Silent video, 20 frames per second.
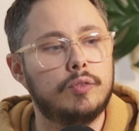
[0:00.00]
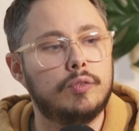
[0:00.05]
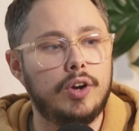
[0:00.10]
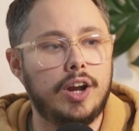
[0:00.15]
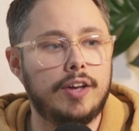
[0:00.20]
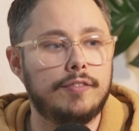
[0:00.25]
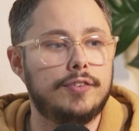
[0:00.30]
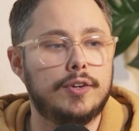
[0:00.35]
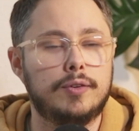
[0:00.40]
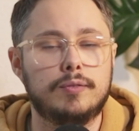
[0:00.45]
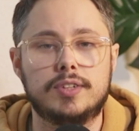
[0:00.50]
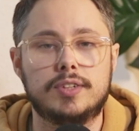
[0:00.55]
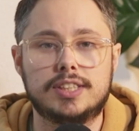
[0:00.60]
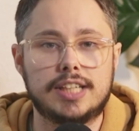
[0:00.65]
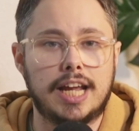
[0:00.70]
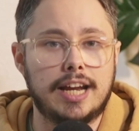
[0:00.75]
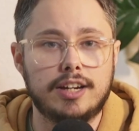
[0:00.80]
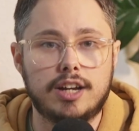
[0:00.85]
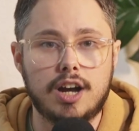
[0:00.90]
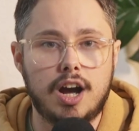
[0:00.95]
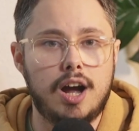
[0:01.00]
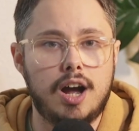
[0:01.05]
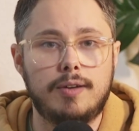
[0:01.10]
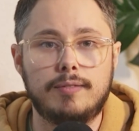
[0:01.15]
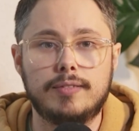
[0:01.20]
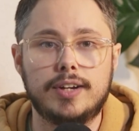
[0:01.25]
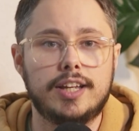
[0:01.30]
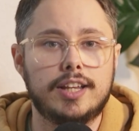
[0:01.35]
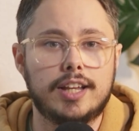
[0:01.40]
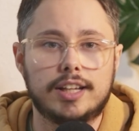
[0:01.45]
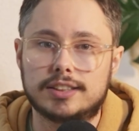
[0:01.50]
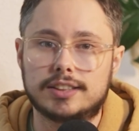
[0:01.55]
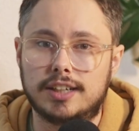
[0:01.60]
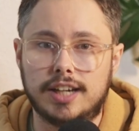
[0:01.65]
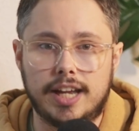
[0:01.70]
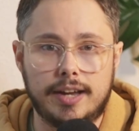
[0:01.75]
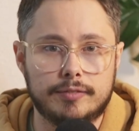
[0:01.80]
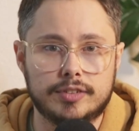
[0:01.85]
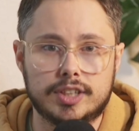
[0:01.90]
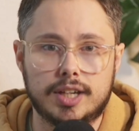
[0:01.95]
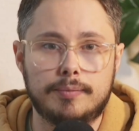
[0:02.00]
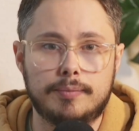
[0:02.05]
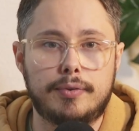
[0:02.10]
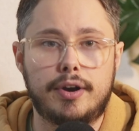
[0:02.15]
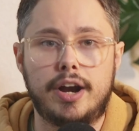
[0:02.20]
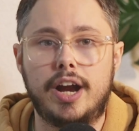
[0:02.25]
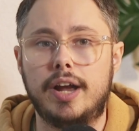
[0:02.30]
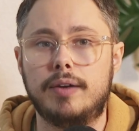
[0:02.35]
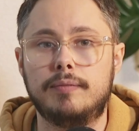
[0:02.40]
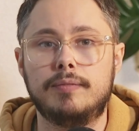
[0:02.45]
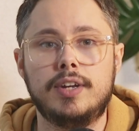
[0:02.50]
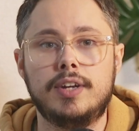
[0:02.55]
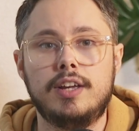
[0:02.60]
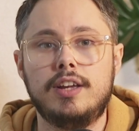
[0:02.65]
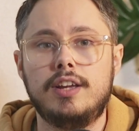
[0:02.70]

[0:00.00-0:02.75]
When I filmed Zen Comedy, that's on Amazon Prime,